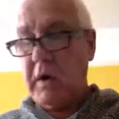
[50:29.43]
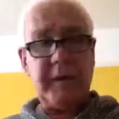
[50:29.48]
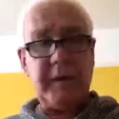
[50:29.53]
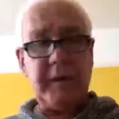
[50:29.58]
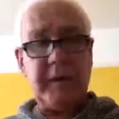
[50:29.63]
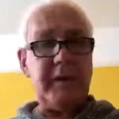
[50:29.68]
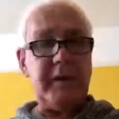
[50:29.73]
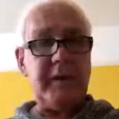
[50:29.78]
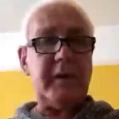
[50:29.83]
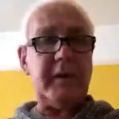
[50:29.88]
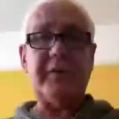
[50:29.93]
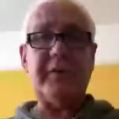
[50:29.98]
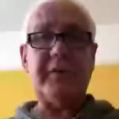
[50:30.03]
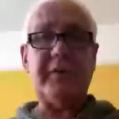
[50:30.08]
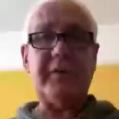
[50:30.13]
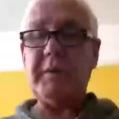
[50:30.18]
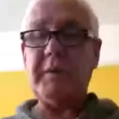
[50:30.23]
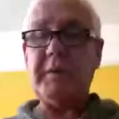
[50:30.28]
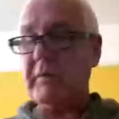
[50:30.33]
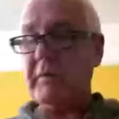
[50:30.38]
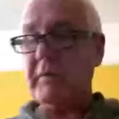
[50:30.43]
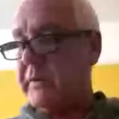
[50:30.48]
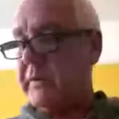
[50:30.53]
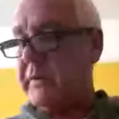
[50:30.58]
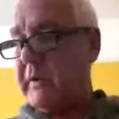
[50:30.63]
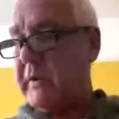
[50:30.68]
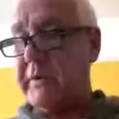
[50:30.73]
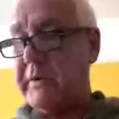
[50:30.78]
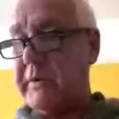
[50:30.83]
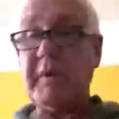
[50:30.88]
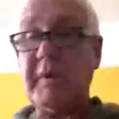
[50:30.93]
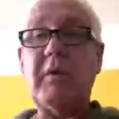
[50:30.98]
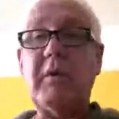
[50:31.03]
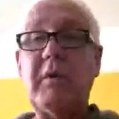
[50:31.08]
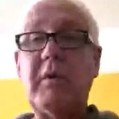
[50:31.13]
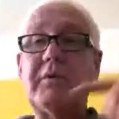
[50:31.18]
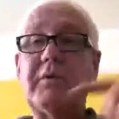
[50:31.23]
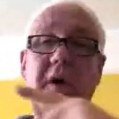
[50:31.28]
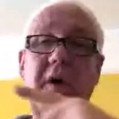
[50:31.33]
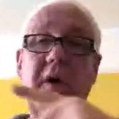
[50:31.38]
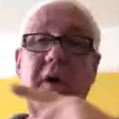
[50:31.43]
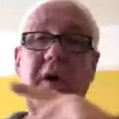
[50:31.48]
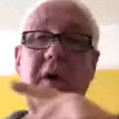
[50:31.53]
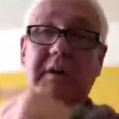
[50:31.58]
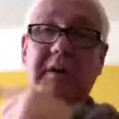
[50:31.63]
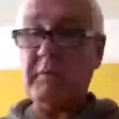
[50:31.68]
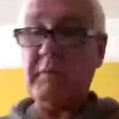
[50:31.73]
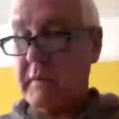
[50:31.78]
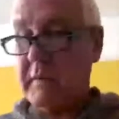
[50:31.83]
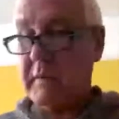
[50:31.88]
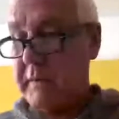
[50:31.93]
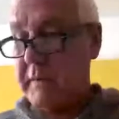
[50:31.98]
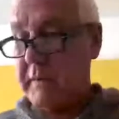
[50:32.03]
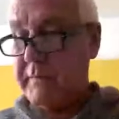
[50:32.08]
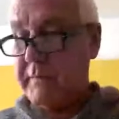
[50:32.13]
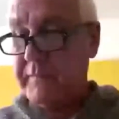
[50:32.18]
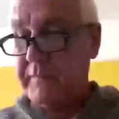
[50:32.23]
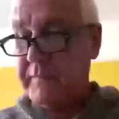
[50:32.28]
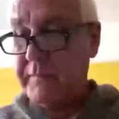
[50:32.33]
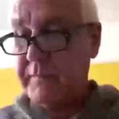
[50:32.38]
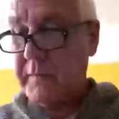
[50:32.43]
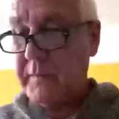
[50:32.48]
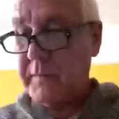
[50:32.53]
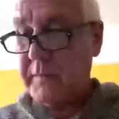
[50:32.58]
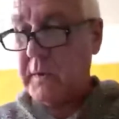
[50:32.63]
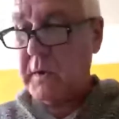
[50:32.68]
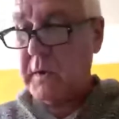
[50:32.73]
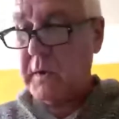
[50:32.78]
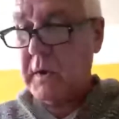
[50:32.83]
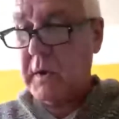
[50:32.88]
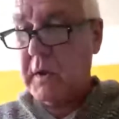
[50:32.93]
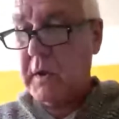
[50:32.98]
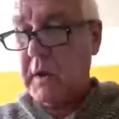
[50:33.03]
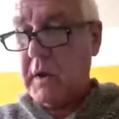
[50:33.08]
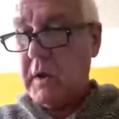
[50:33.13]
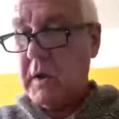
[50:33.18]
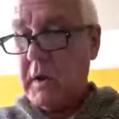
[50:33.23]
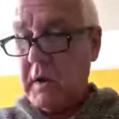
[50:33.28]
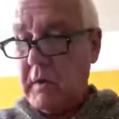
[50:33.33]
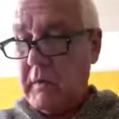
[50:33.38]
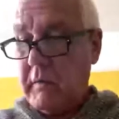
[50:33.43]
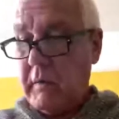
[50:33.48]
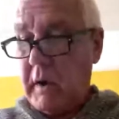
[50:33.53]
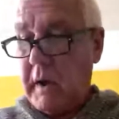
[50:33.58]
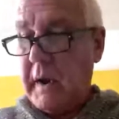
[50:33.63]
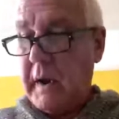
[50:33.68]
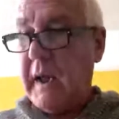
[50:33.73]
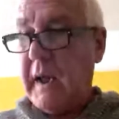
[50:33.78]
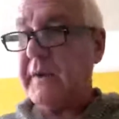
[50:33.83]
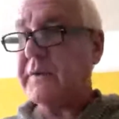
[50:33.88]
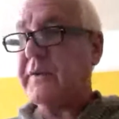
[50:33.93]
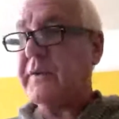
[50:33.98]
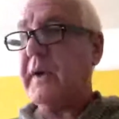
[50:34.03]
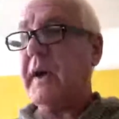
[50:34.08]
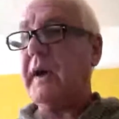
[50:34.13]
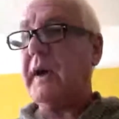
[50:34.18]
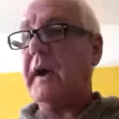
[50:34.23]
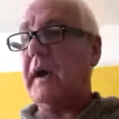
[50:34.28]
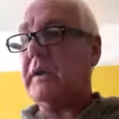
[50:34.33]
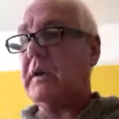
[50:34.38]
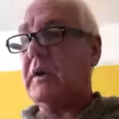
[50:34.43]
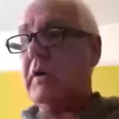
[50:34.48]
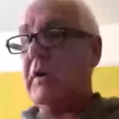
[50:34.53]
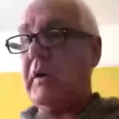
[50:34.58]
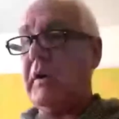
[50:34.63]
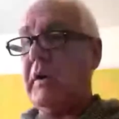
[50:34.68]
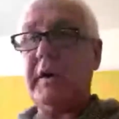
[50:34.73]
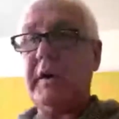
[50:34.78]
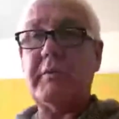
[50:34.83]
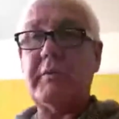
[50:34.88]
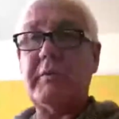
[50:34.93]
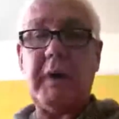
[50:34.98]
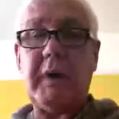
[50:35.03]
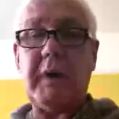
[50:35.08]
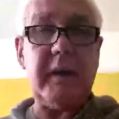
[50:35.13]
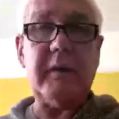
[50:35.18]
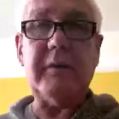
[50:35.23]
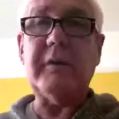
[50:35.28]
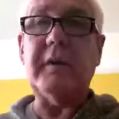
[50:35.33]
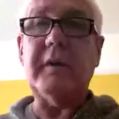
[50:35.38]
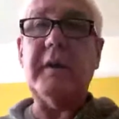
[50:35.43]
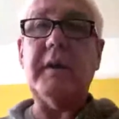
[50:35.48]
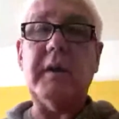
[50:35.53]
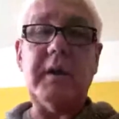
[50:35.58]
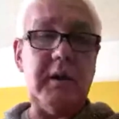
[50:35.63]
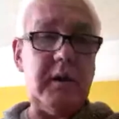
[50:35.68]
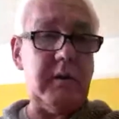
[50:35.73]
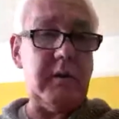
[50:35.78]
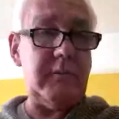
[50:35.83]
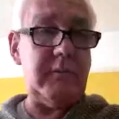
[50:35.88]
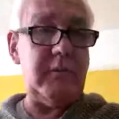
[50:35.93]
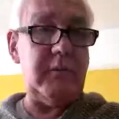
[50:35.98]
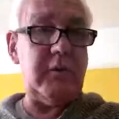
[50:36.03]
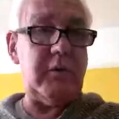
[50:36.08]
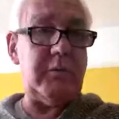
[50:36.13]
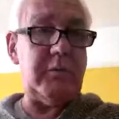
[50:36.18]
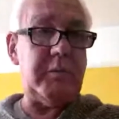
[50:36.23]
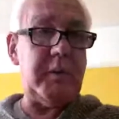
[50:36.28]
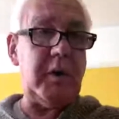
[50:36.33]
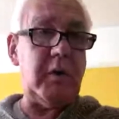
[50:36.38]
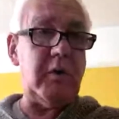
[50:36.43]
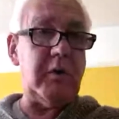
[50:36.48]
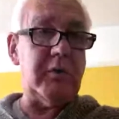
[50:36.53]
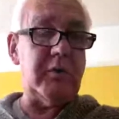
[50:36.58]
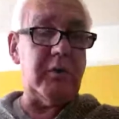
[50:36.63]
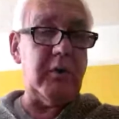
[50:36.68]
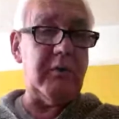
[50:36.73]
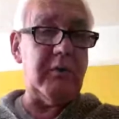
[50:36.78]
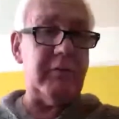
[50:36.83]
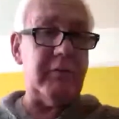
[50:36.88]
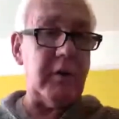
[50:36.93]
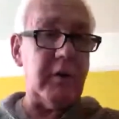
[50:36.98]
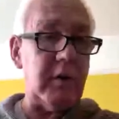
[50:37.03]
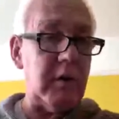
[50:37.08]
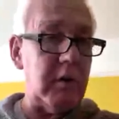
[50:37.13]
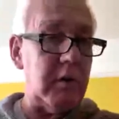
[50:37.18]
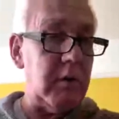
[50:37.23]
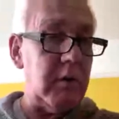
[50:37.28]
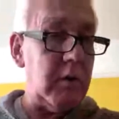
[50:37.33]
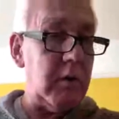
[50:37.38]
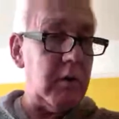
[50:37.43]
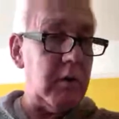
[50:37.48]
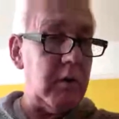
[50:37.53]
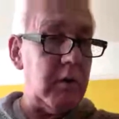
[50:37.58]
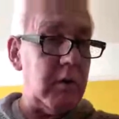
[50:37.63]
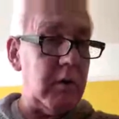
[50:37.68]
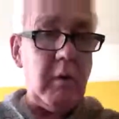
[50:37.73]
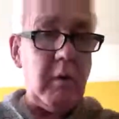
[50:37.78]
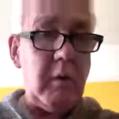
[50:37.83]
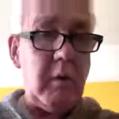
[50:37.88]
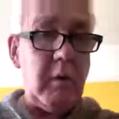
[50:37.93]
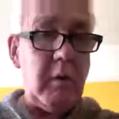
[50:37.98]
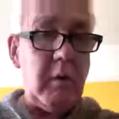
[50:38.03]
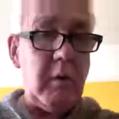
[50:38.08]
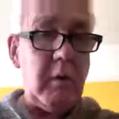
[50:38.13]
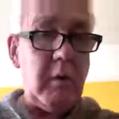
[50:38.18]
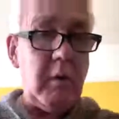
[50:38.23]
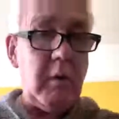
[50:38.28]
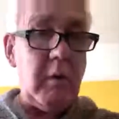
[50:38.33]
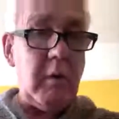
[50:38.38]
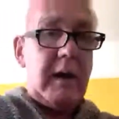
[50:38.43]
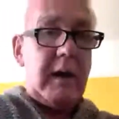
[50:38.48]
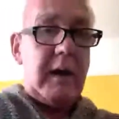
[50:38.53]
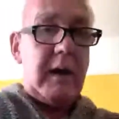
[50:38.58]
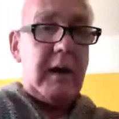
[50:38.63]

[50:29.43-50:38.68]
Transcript: I nearly said send me your address, but of course I'd have it, wouldn't I? Right, that's there, and you've got an extra Paddington in there, just because you've bought that